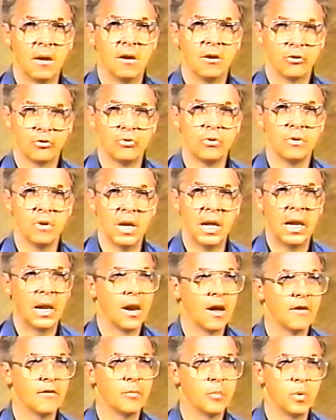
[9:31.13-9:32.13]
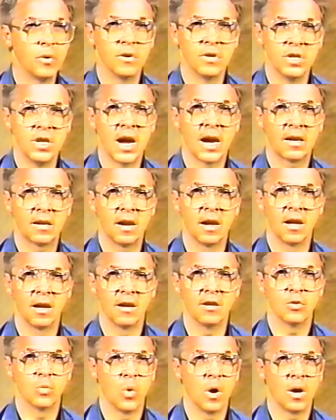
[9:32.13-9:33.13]
Truly love projecting
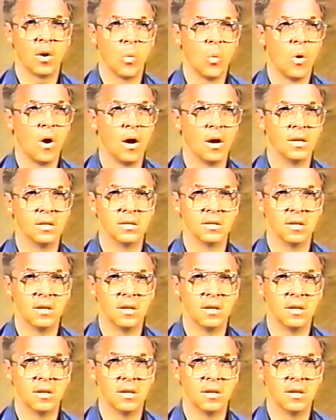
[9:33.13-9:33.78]
is what it was.